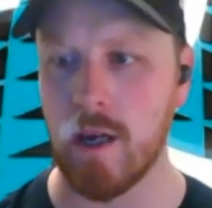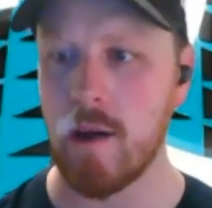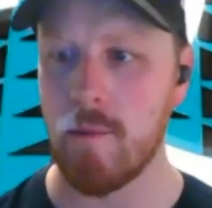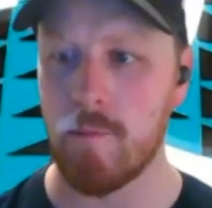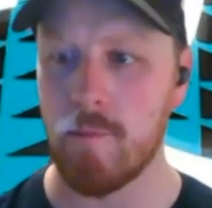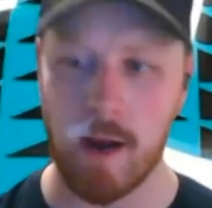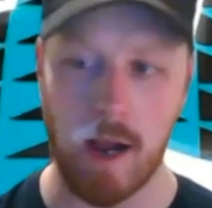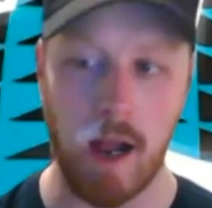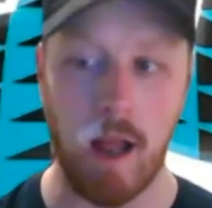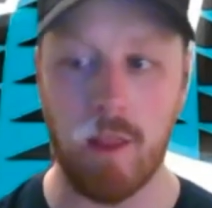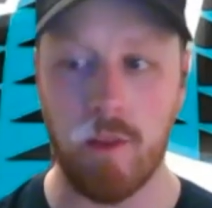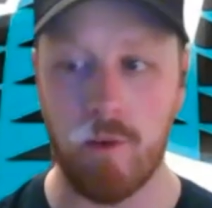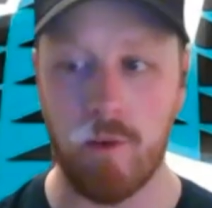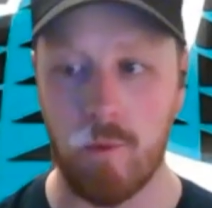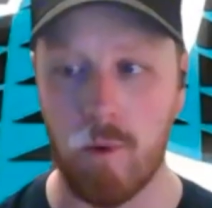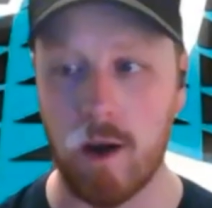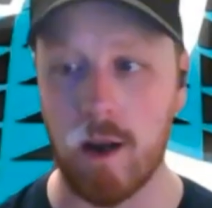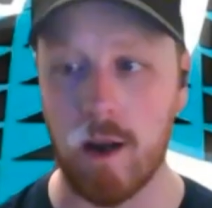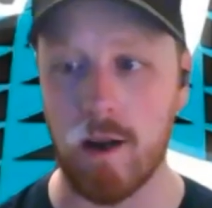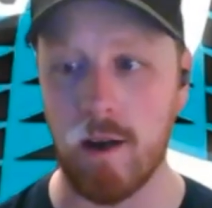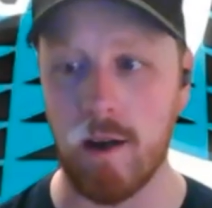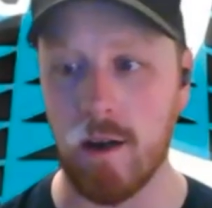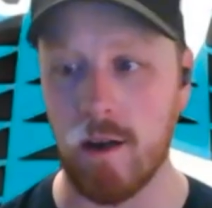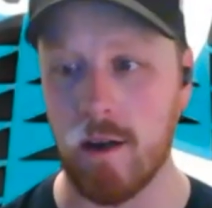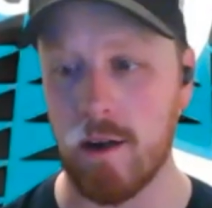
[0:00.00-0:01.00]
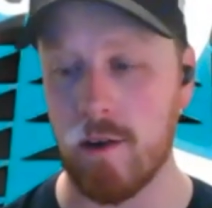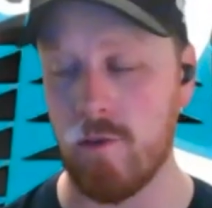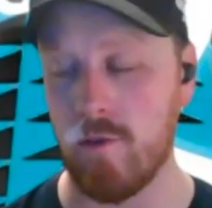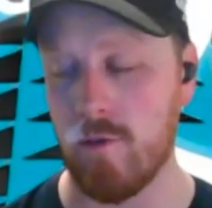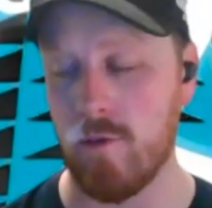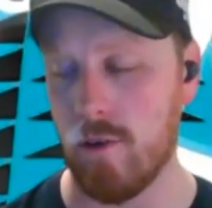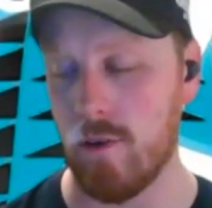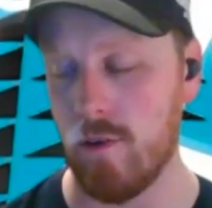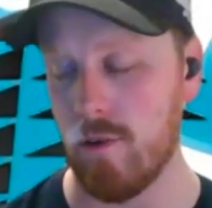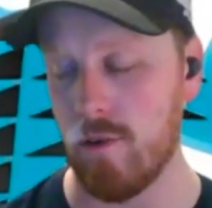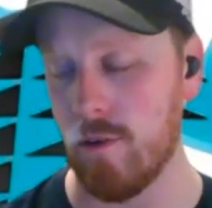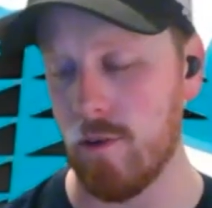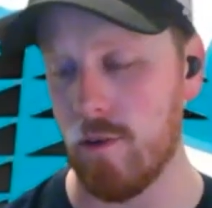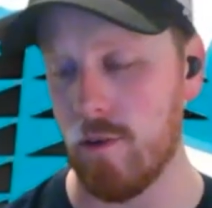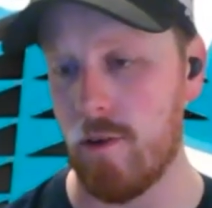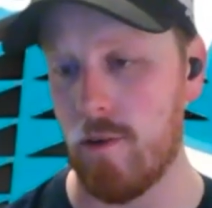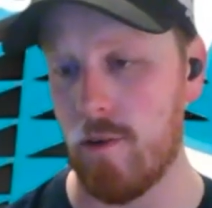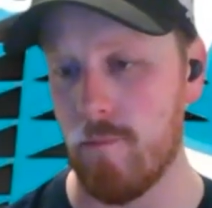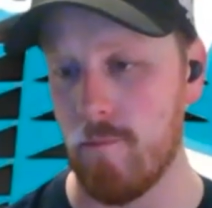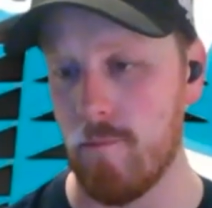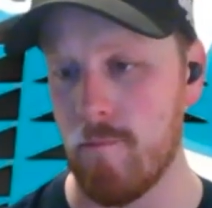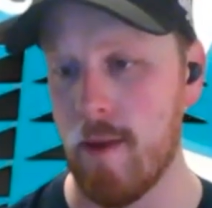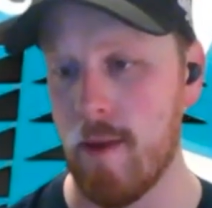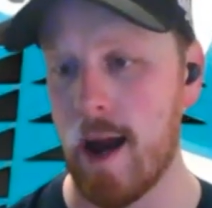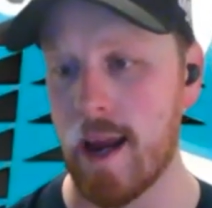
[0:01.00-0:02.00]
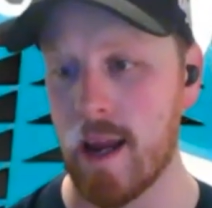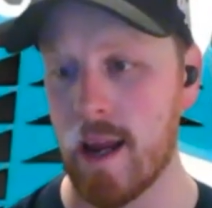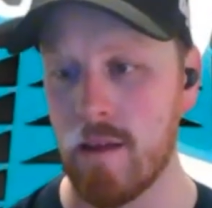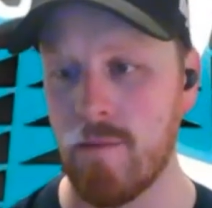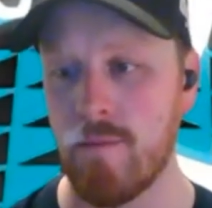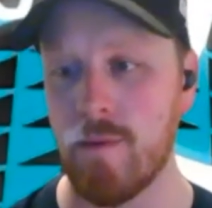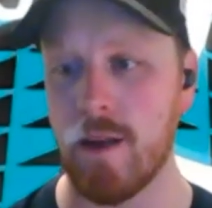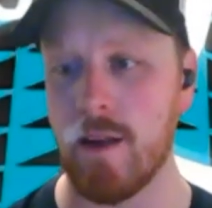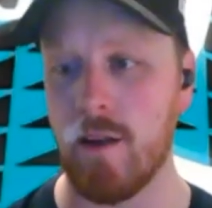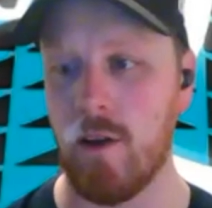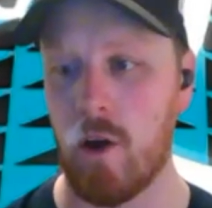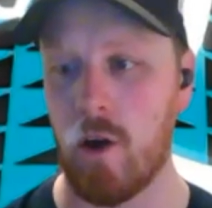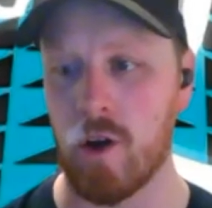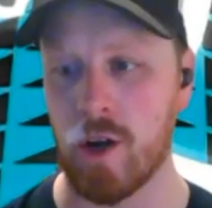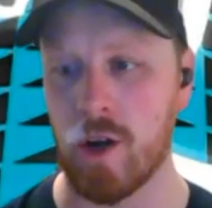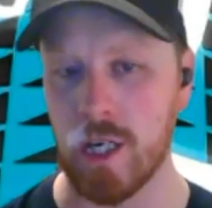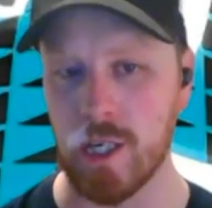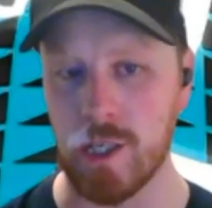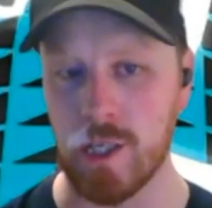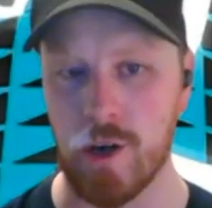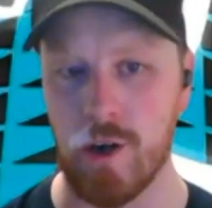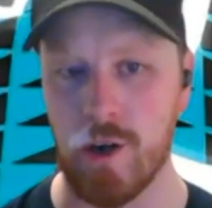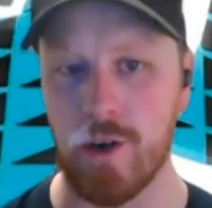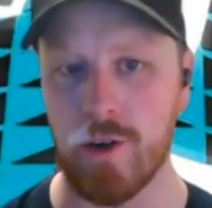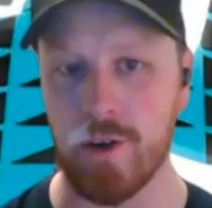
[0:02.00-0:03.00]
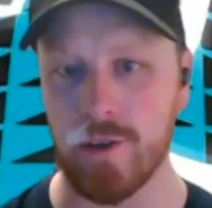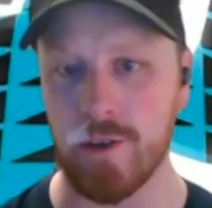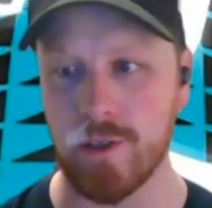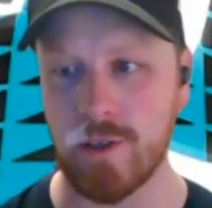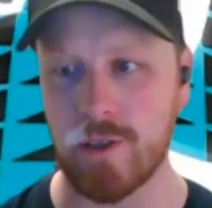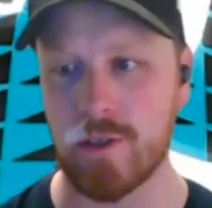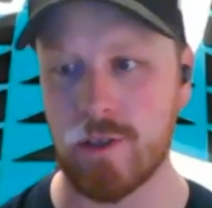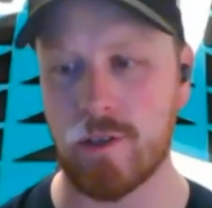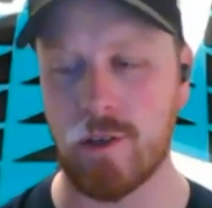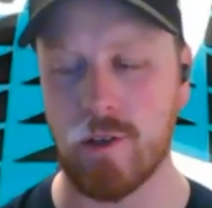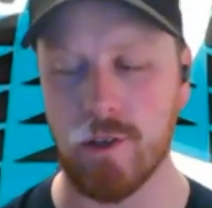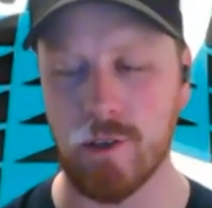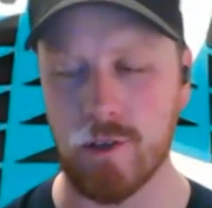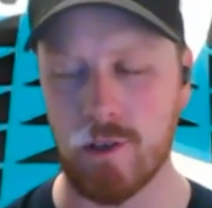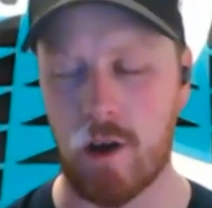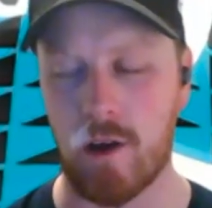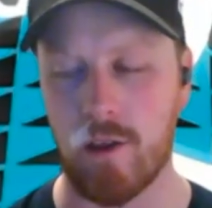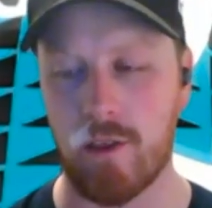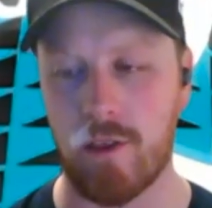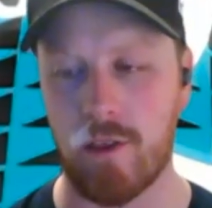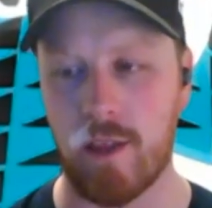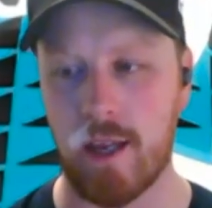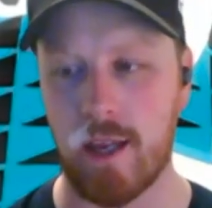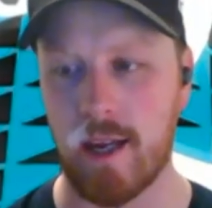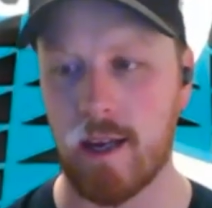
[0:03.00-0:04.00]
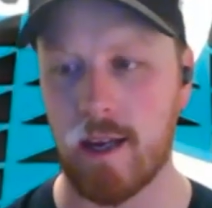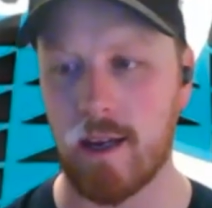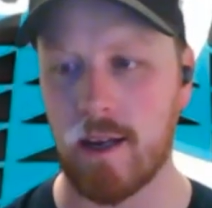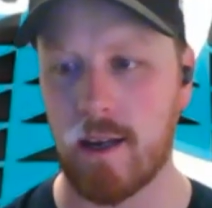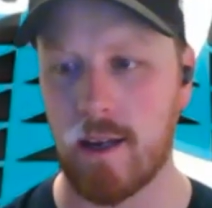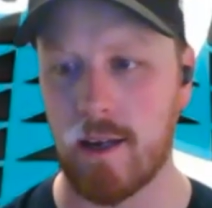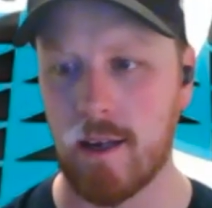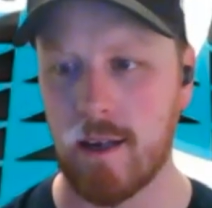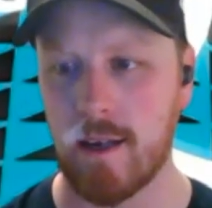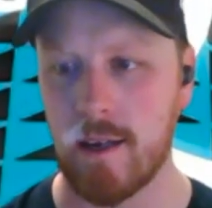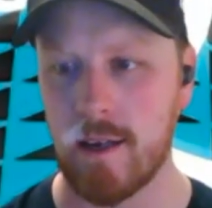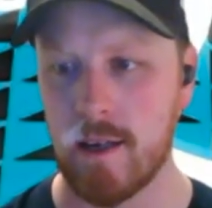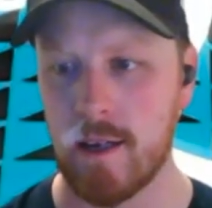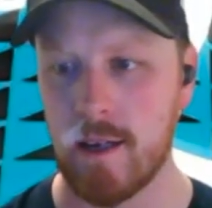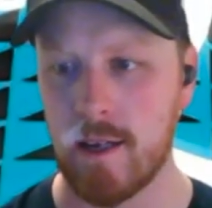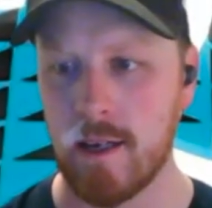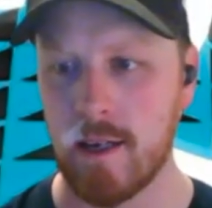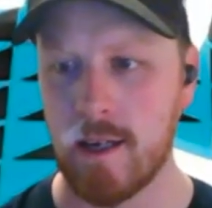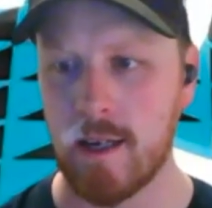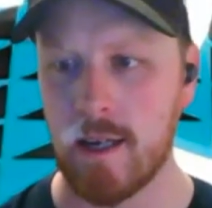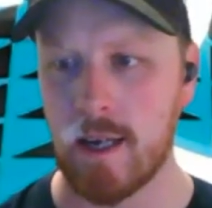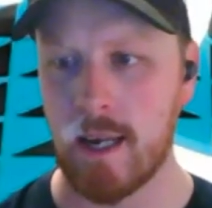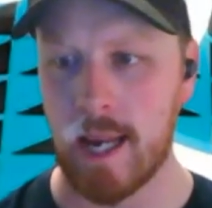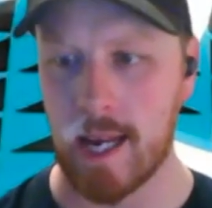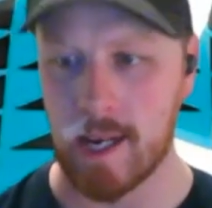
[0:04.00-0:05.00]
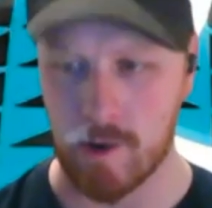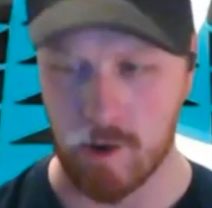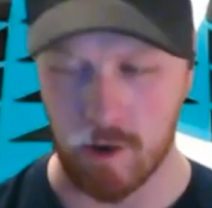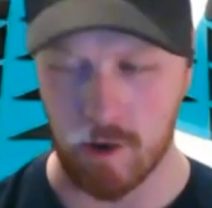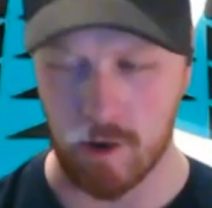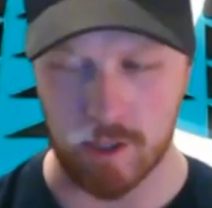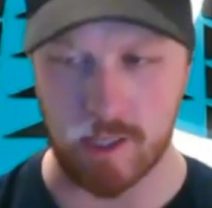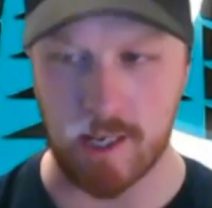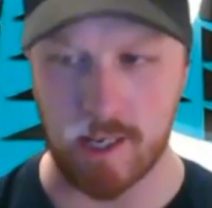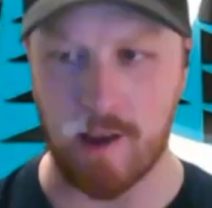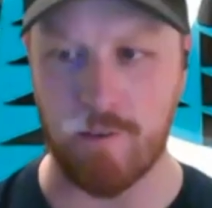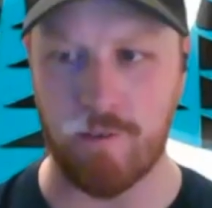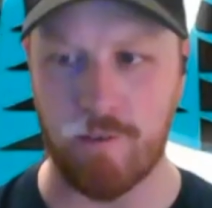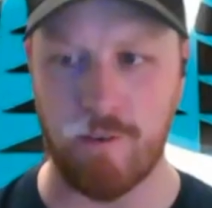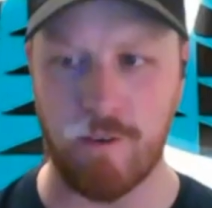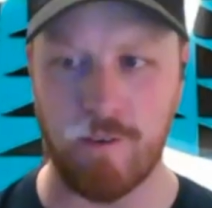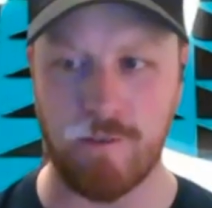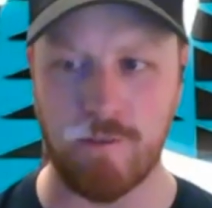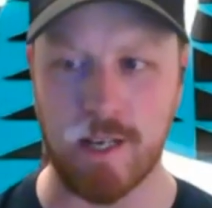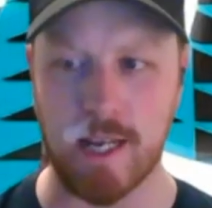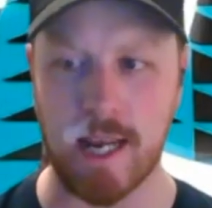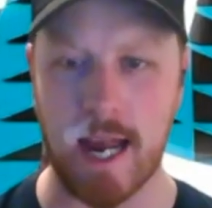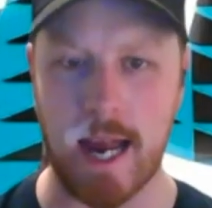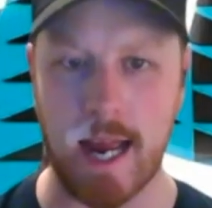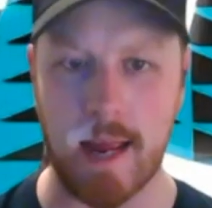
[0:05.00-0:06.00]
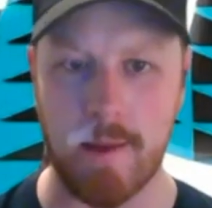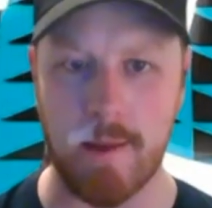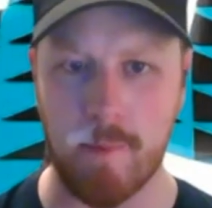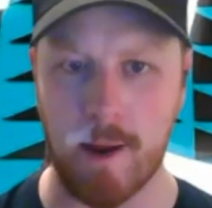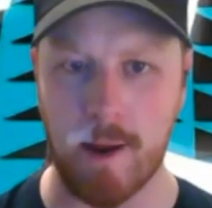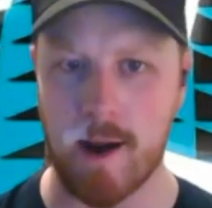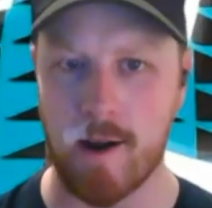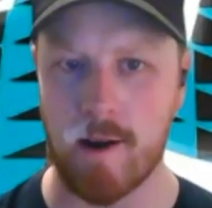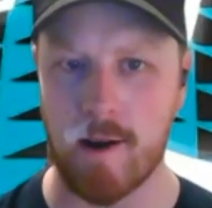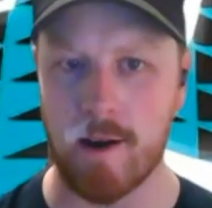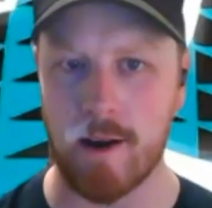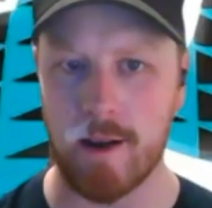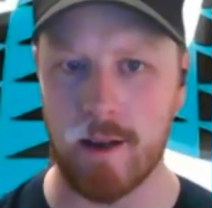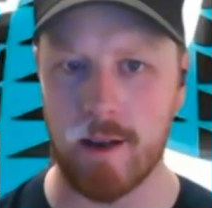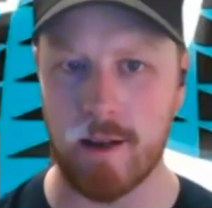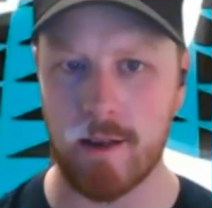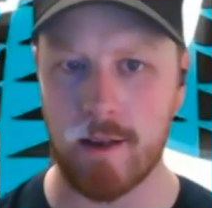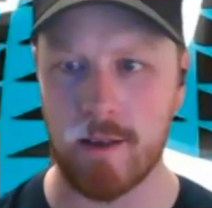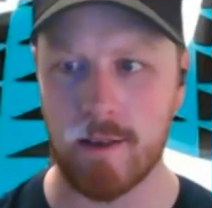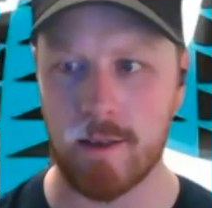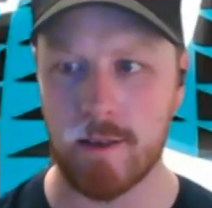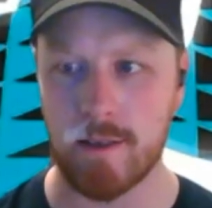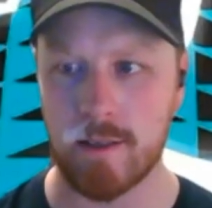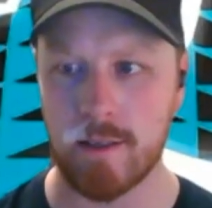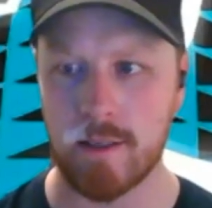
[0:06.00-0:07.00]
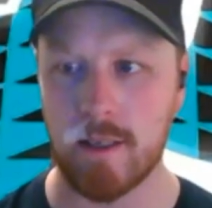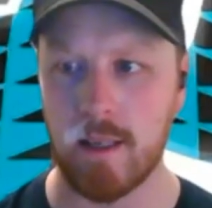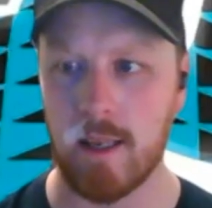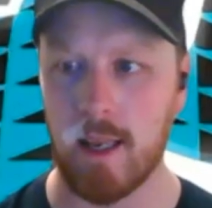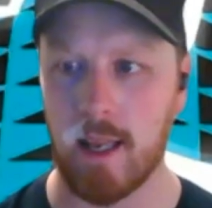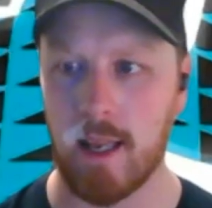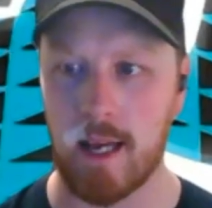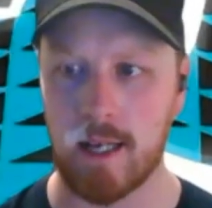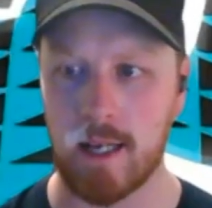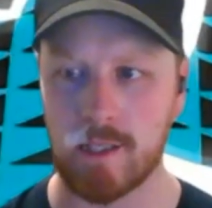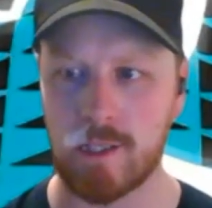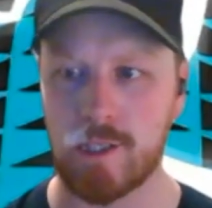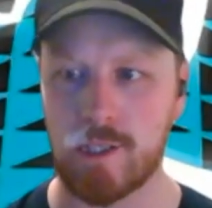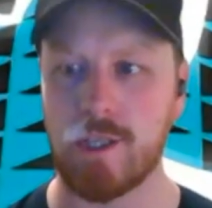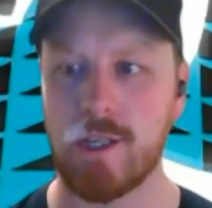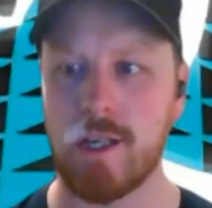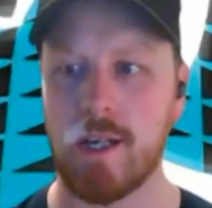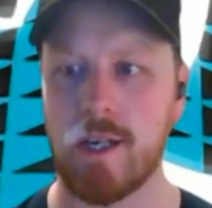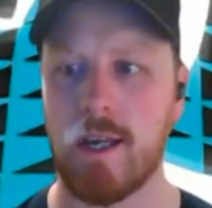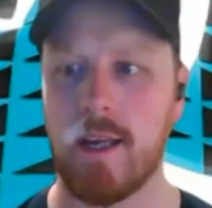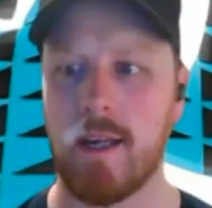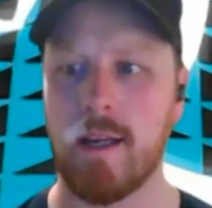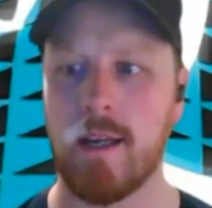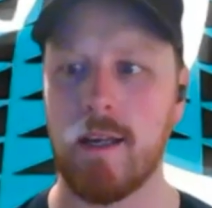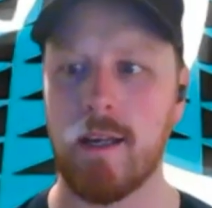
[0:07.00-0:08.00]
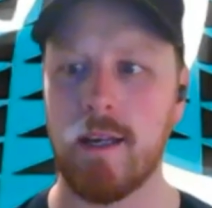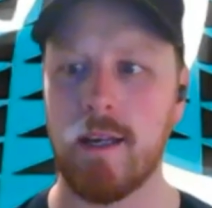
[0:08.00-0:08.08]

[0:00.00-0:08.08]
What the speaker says: My other one may be Lockie Jones, because I think he crossed that 50 game barrier last year.